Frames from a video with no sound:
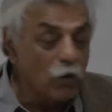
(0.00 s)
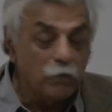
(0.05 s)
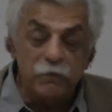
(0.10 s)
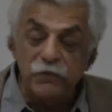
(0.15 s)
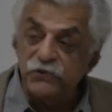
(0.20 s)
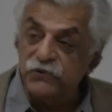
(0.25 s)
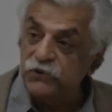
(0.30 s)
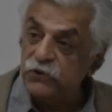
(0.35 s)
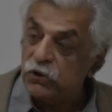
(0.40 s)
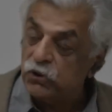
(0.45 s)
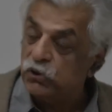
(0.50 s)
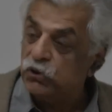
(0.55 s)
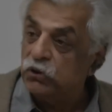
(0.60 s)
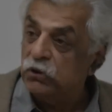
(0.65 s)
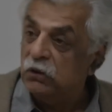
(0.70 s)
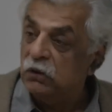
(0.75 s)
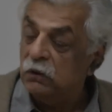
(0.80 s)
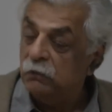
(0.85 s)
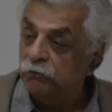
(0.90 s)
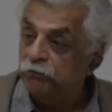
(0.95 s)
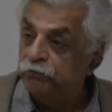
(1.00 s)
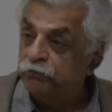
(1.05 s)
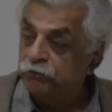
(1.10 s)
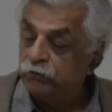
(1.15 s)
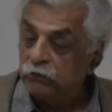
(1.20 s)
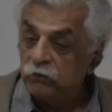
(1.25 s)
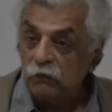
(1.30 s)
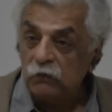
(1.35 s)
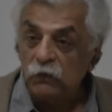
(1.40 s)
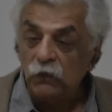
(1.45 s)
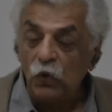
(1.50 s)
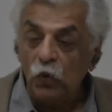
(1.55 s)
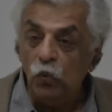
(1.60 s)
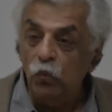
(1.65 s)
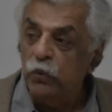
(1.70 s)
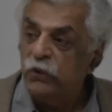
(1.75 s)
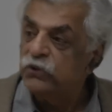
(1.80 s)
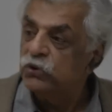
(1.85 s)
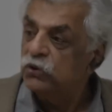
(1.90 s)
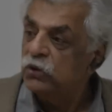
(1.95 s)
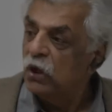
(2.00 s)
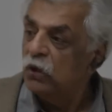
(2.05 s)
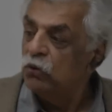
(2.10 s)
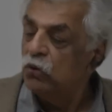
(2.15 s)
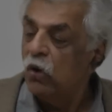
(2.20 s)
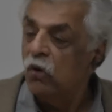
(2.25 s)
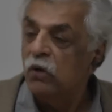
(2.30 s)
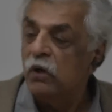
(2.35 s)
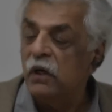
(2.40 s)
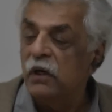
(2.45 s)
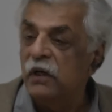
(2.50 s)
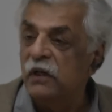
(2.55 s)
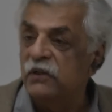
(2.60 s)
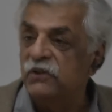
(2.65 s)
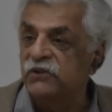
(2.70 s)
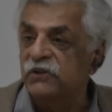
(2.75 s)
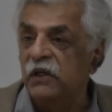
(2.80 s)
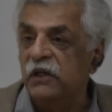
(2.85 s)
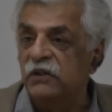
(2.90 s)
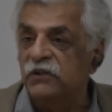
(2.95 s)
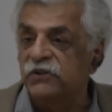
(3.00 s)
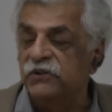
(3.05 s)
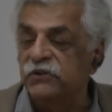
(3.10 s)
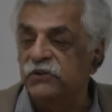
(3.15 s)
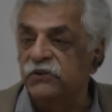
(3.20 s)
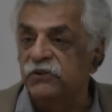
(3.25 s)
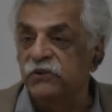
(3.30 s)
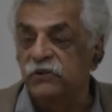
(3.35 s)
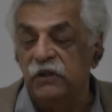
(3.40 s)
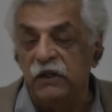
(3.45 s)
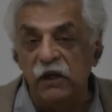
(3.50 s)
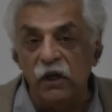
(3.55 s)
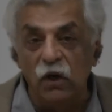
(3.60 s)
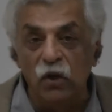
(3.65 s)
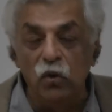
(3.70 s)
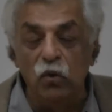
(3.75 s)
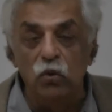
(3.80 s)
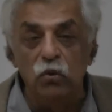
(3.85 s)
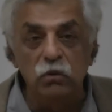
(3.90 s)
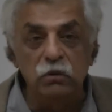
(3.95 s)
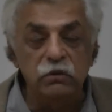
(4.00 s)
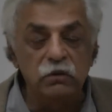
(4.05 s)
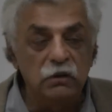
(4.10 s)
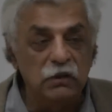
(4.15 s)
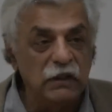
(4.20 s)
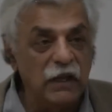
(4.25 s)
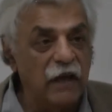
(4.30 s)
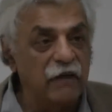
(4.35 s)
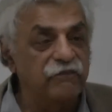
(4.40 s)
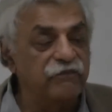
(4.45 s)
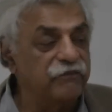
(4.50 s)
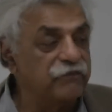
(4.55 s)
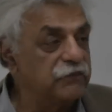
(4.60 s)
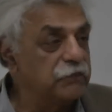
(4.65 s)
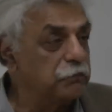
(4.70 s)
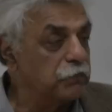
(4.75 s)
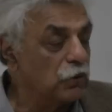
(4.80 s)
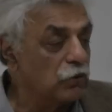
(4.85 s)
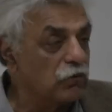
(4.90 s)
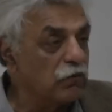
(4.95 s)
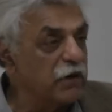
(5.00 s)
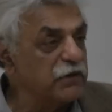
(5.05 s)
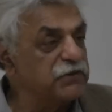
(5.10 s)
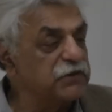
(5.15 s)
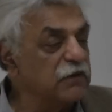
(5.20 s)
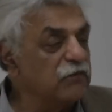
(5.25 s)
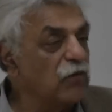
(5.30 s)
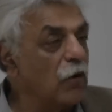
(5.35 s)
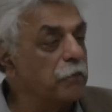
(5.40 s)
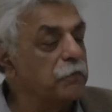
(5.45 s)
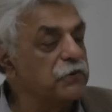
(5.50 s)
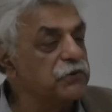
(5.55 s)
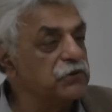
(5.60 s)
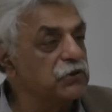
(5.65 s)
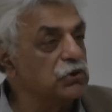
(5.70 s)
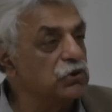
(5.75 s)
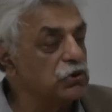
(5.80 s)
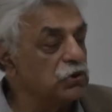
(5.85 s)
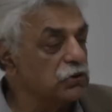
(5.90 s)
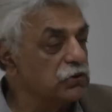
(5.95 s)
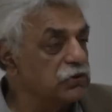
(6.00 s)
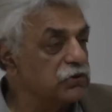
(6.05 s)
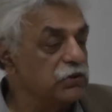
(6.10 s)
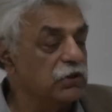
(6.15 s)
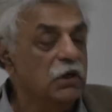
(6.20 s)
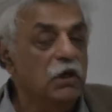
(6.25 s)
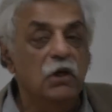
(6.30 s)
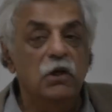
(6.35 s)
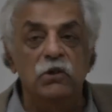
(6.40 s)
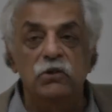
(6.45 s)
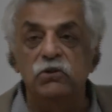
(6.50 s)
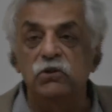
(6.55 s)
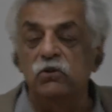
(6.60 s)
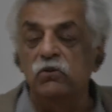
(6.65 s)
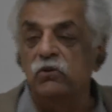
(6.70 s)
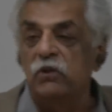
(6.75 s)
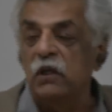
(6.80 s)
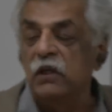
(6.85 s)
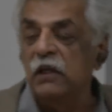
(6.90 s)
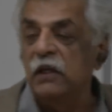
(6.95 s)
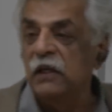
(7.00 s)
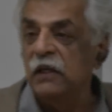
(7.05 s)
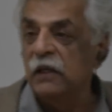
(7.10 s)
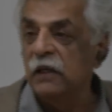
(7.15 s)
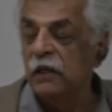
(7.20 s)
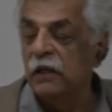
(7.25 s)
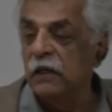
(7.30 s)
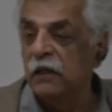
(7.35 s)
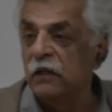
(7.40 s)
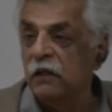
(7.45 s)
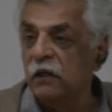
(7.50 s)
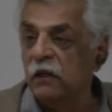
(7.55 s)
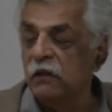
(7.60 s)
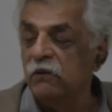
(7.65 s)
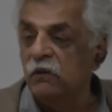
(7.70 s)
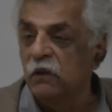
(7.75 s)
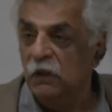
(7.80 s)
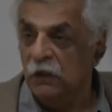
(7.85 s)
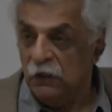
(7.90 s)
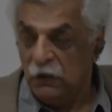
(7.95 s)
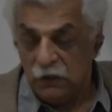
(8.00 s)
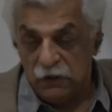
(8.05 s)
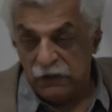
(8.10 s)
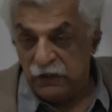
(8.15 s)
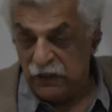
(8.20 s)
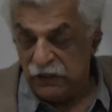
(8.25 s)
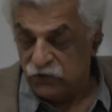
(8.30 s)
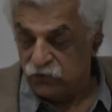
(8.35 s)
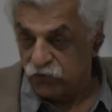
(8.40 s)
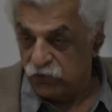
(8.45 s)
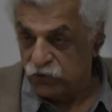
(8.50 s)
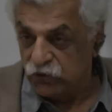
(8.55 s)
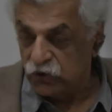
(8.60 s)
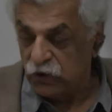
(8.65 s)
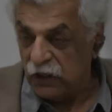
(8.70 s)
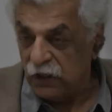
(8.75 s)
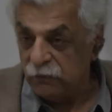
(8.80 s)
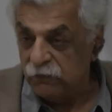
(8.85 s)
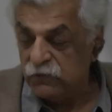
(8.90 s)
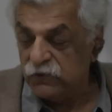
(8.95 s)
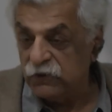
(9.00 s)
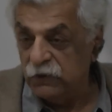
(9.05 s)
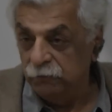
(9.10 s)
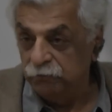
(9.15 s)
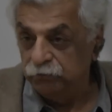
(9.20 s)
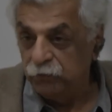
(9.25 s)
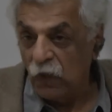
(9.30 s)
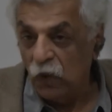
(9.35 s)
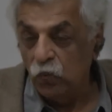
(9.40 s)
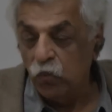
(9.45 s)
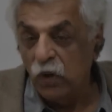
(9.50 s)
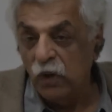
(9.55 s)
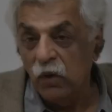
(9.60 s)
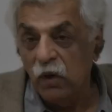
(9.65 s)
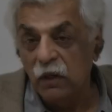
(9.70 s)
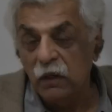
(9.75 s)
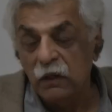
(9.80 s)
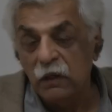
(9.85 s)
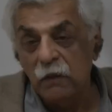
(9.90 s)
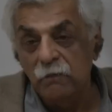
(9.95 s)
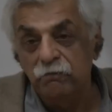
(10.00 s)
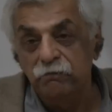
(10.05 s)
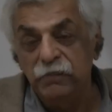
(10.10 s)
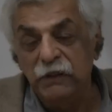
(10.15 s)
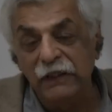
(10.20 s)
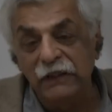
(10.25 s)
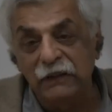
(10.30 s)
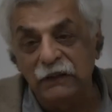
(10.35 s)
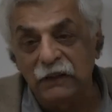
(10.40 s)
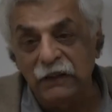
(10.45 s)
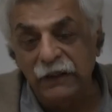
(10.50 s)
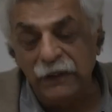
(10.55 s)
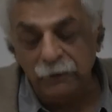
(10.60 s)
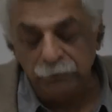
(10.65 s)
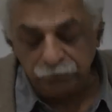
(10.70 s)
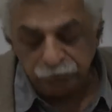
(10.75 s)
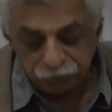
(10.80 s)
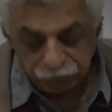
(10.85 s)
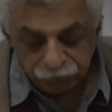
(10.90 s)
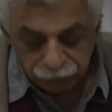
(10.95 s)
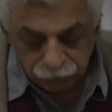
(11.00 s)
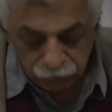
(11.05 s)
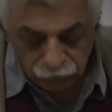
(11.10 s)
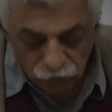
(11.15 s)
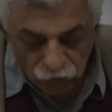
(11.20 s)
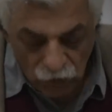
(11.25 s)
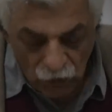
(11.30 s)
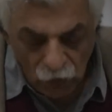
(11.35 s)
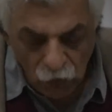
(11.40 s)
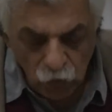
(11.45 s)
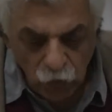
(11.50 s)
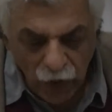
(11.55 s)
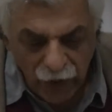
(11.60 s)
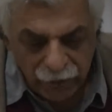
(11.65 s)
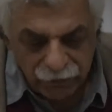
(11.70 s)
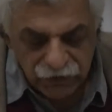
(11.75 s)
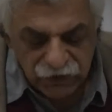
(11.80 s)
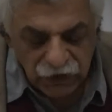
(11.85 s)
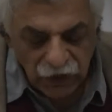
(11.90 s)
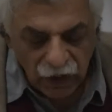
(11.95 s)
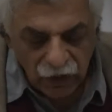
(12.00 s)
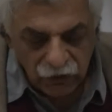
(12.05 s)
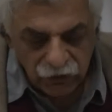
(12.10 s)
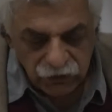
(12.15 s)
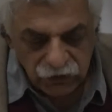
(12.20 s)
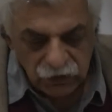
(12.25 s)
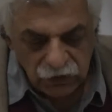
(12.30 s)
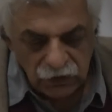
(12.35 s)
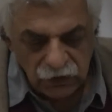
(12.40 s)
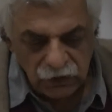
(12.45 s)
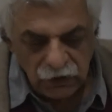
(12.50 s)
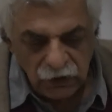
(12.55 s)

opposition which no longer exists. The old left progressive oppositions to these regimes were completely wiped out.